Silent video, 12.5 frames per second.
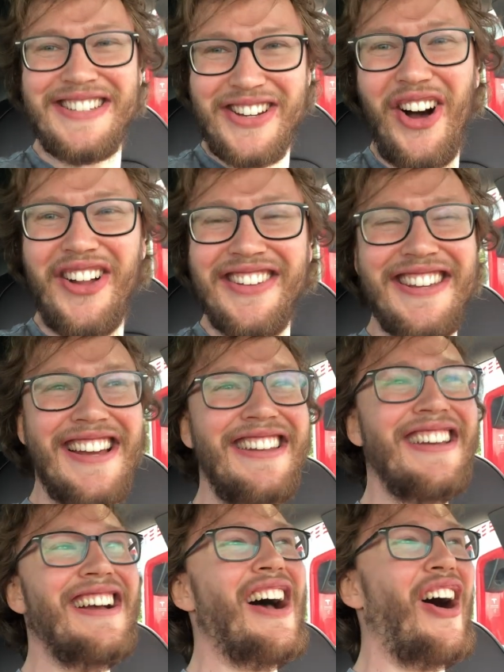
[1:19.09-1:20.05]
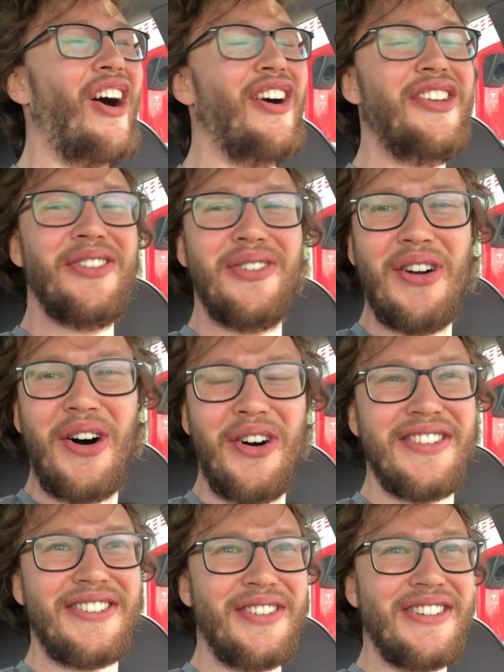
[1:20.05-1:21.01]
content on the
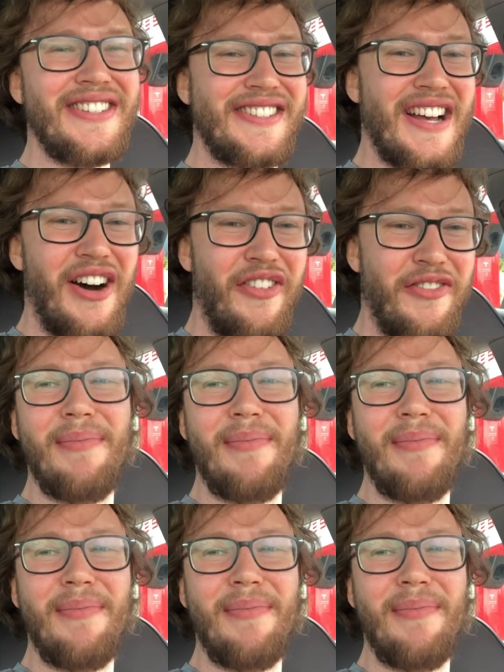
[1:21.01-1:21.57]
road to the south.